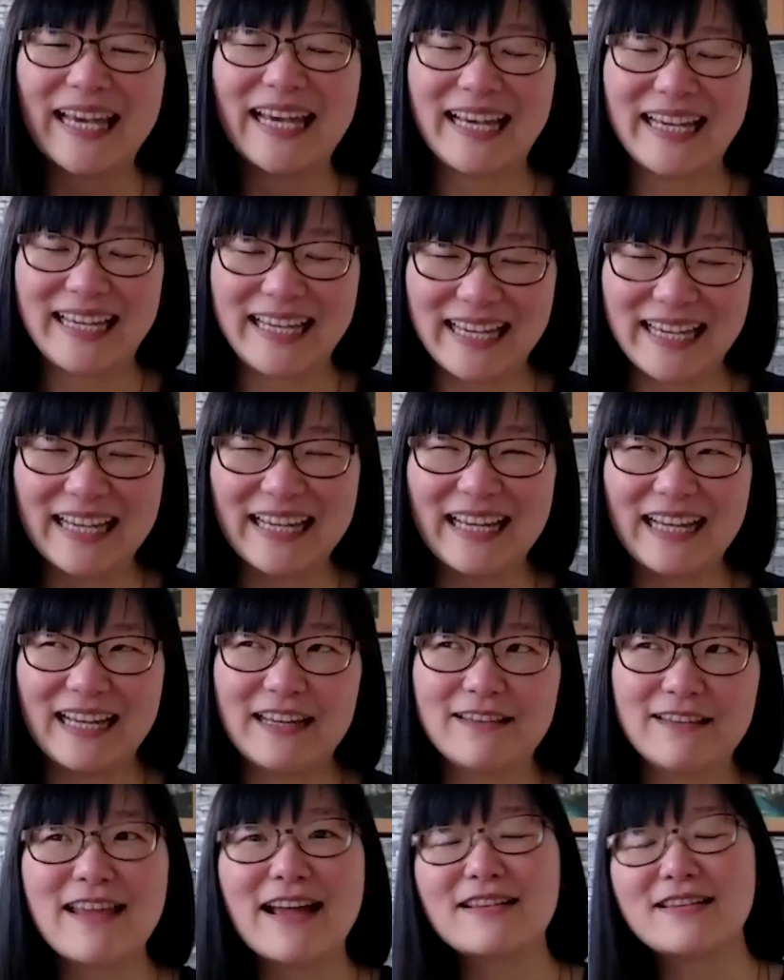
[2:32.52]
Yeah,
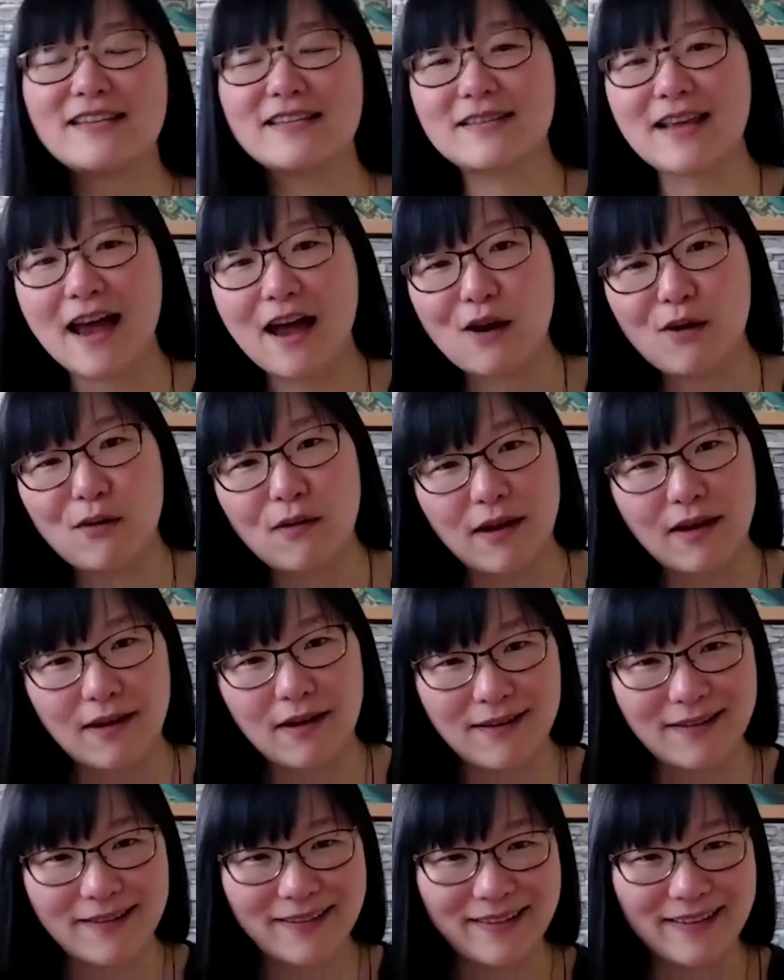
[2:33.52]
and that is how
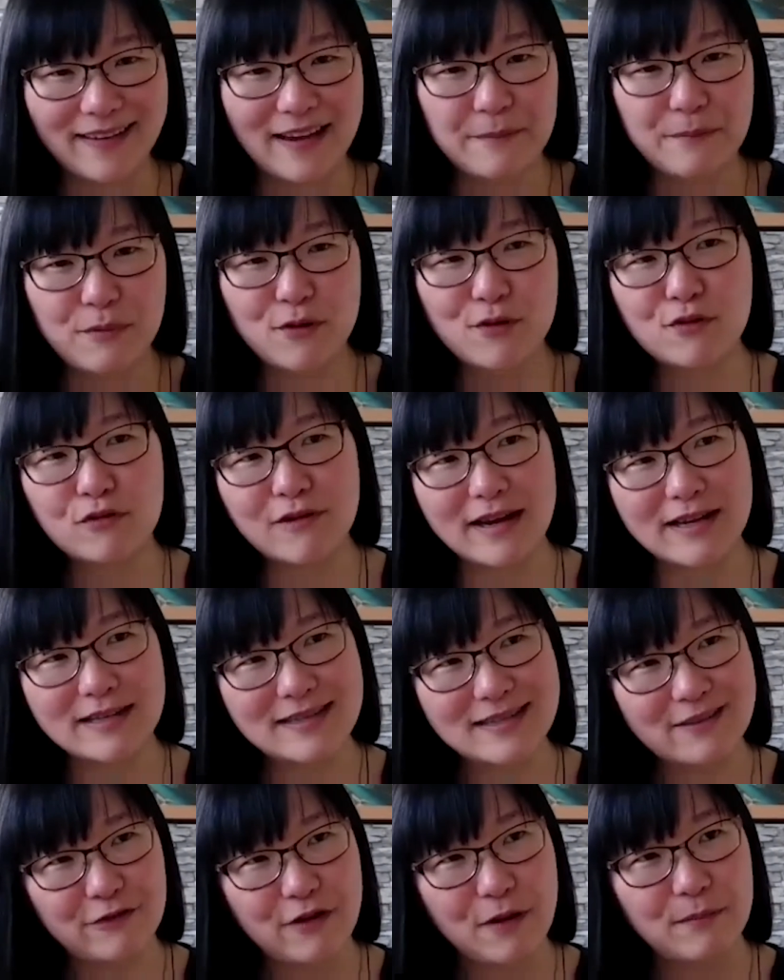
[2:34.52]
I
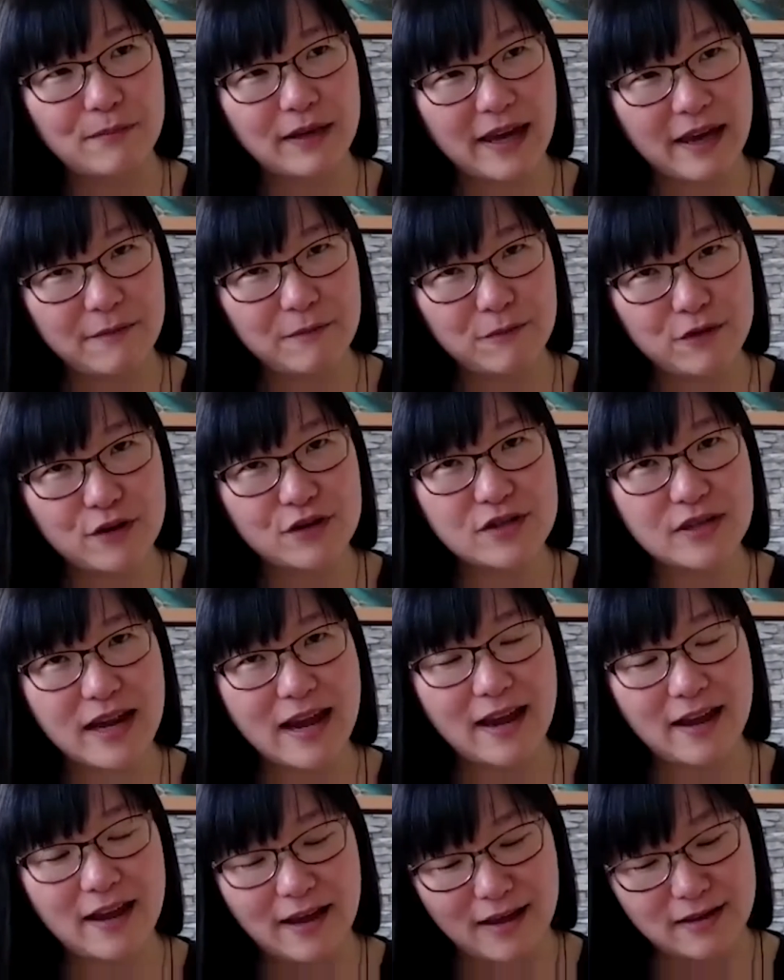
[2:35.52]
progressed from Cambridge
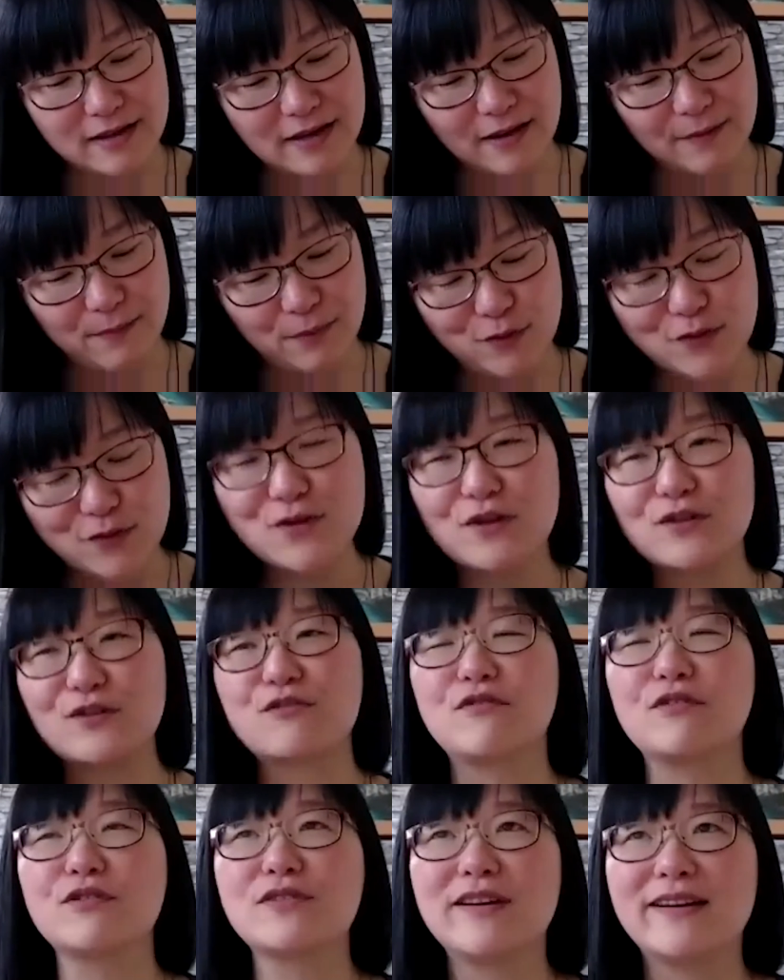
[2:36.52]
as a
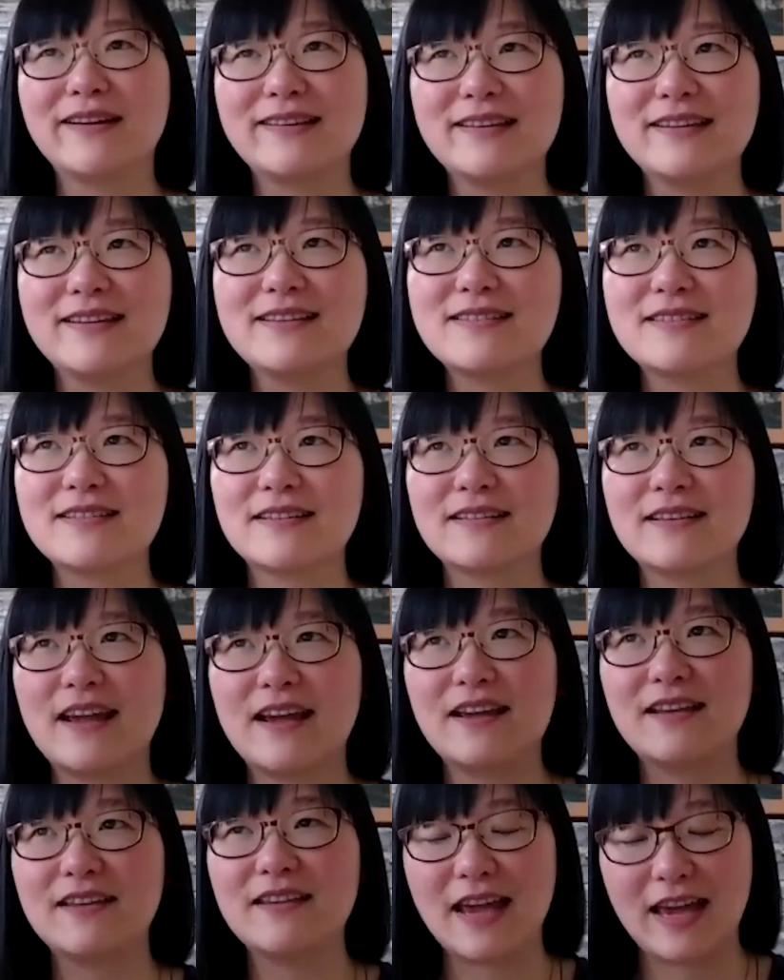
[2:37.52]
postdoctoral scientist,
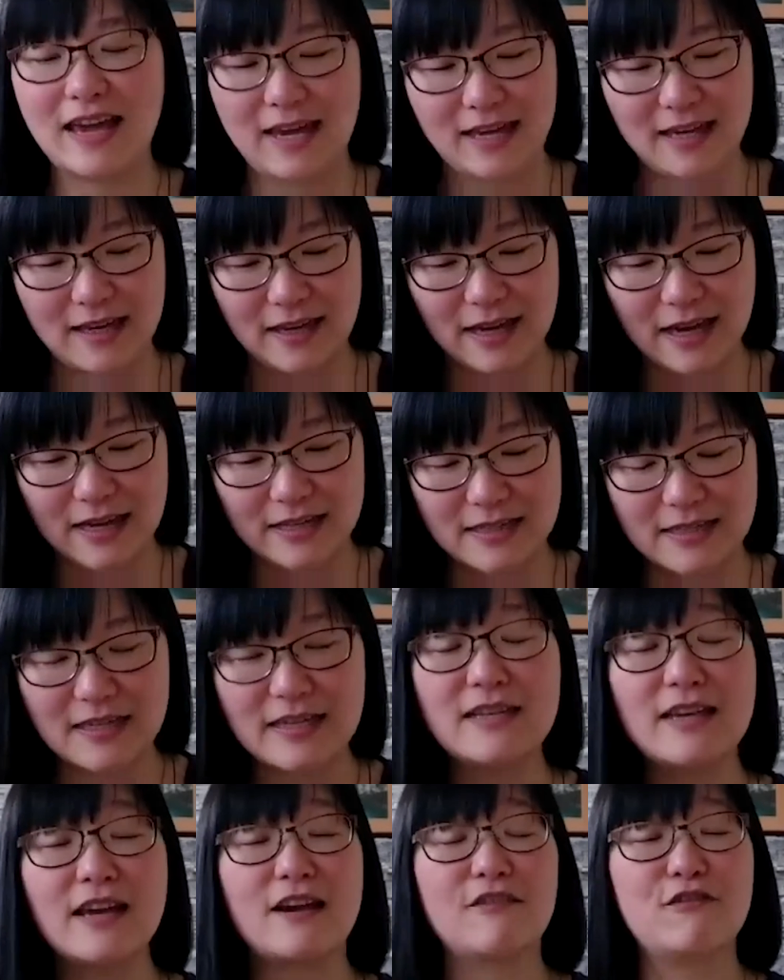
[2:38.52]
then a
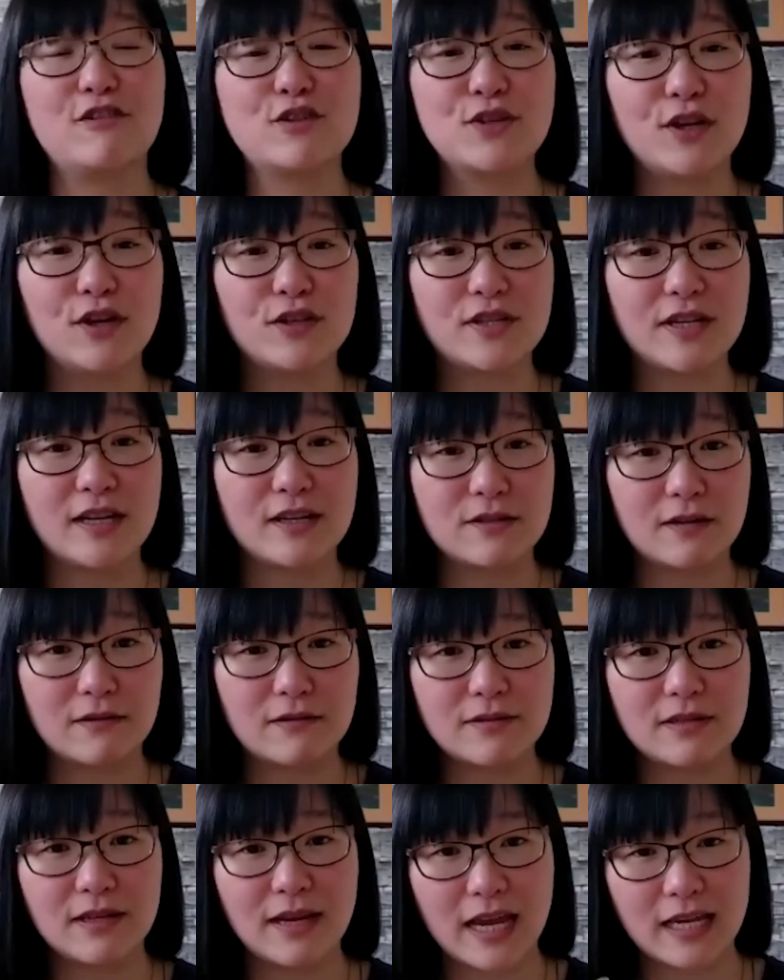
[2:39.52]
senior research
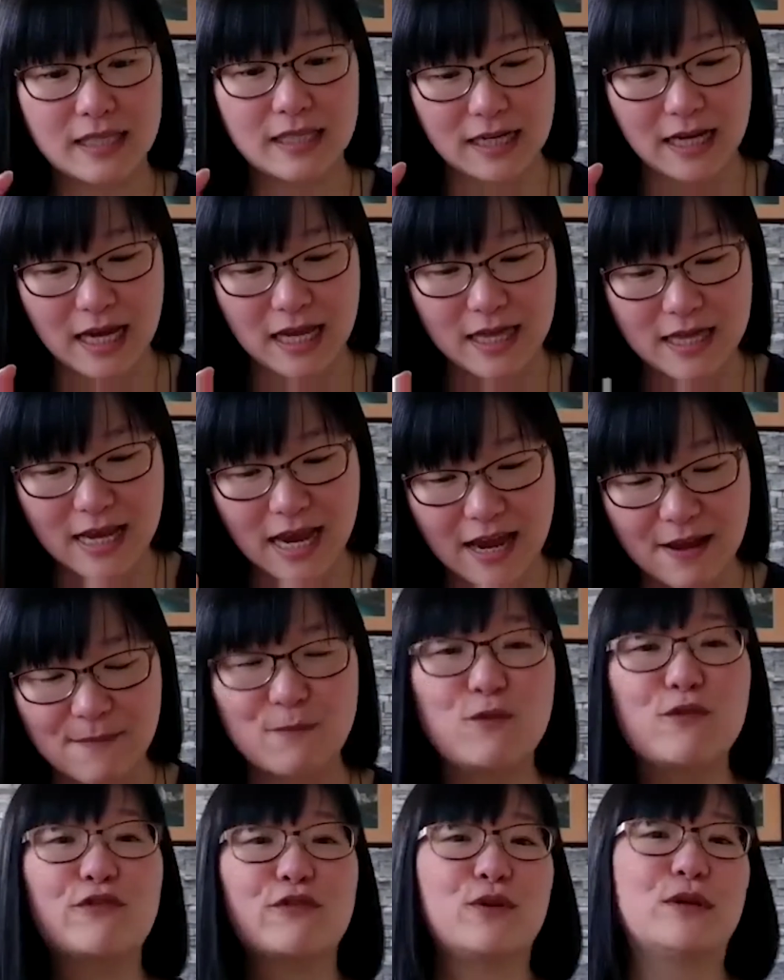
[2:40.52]
associate, and then
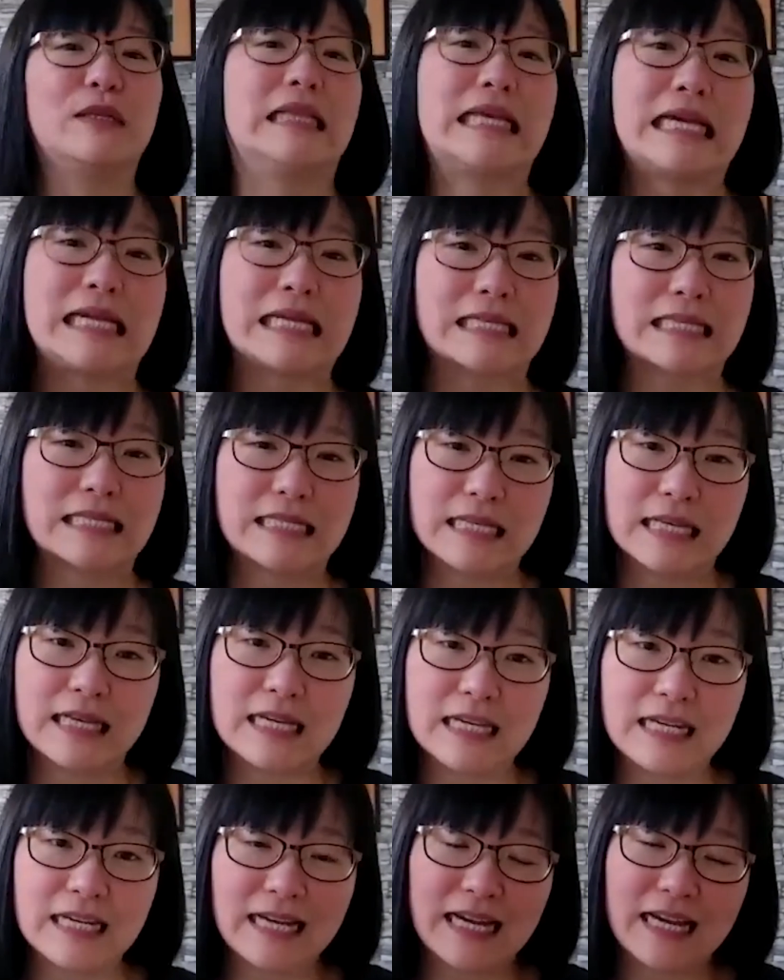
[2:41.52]
moved to Leeds
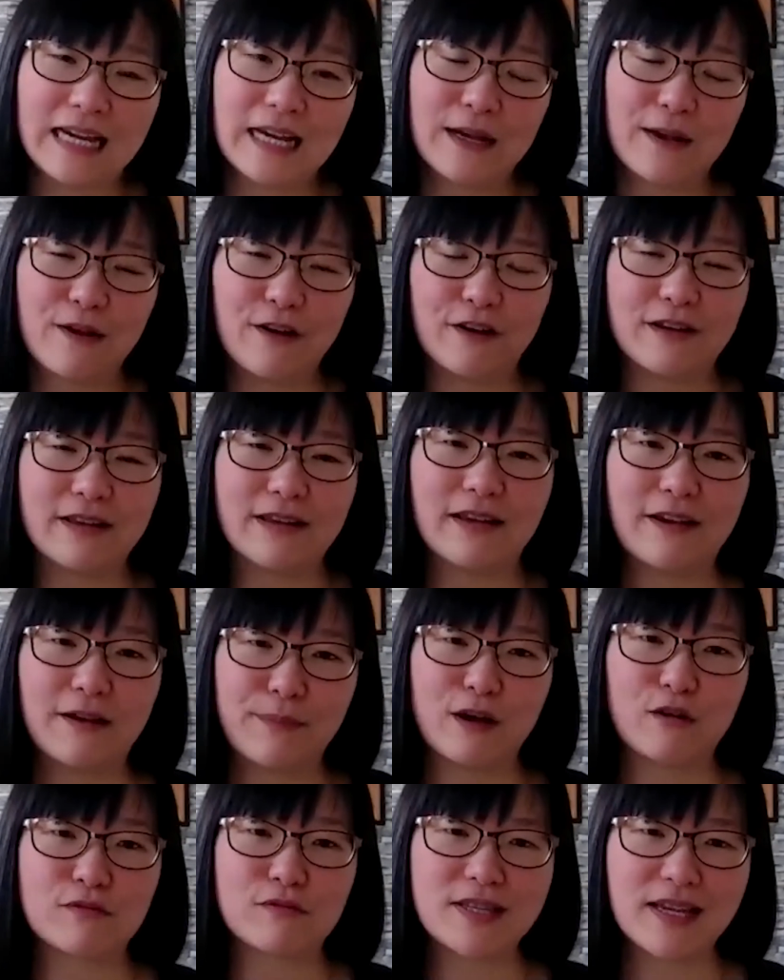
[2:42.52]

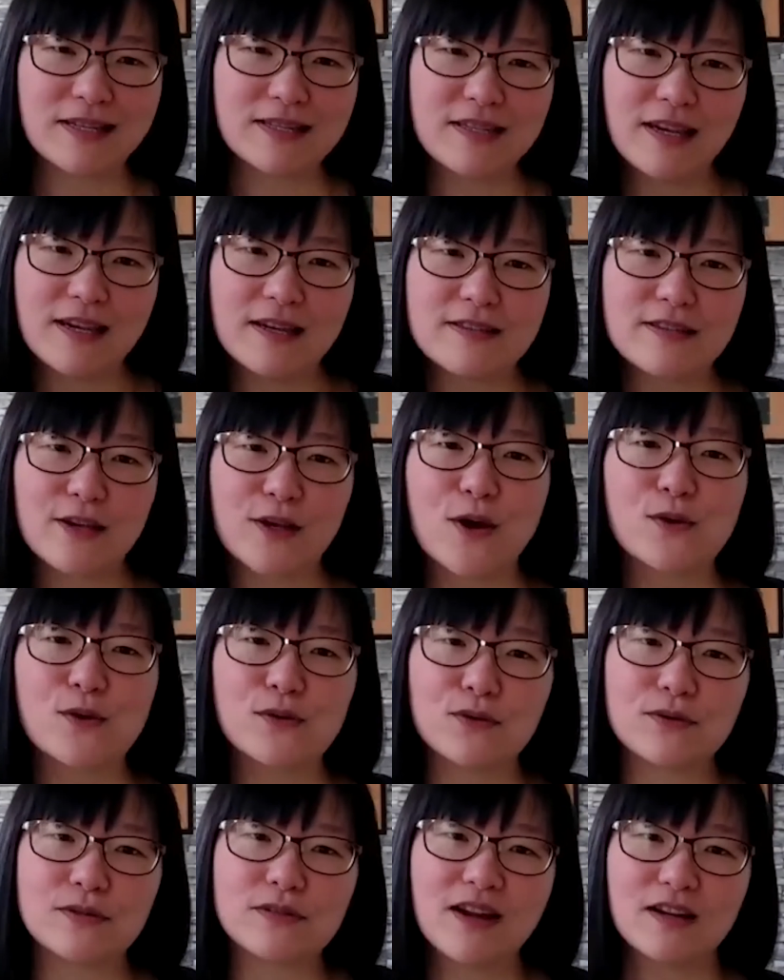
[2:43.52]
about 6 years ago
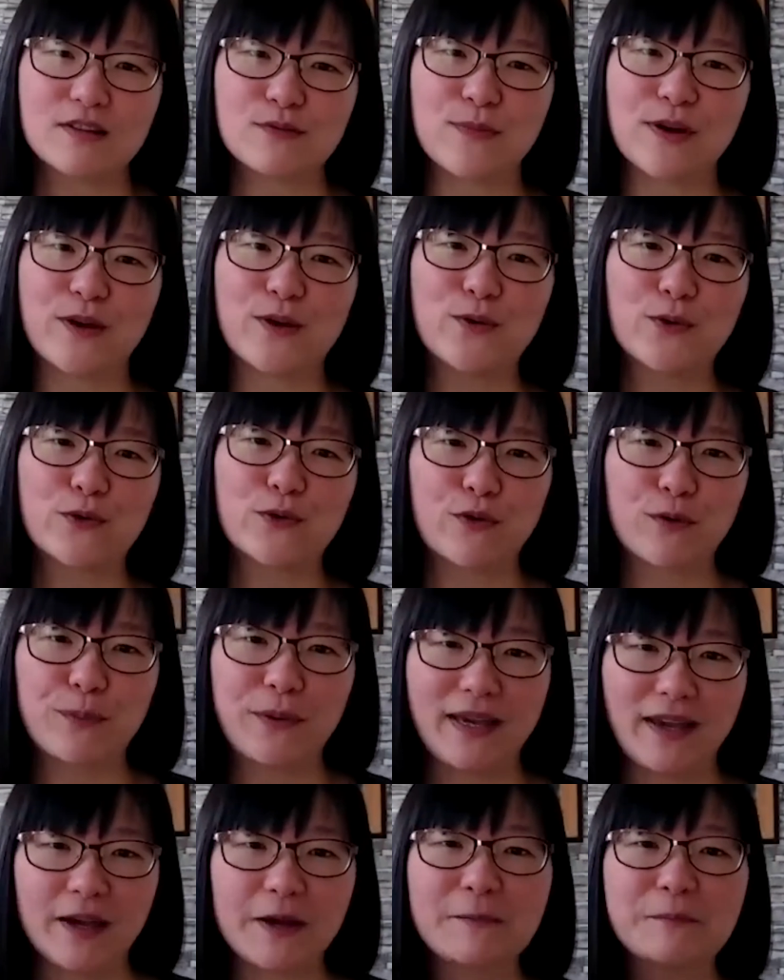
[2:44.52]
to start my own group
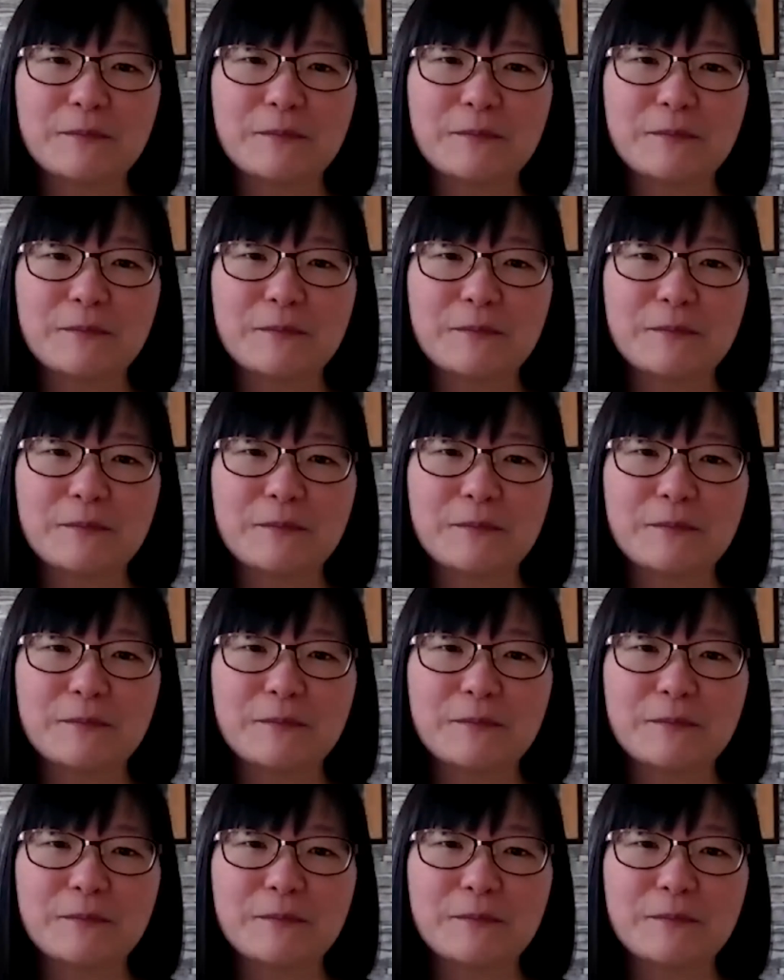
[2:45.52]
here.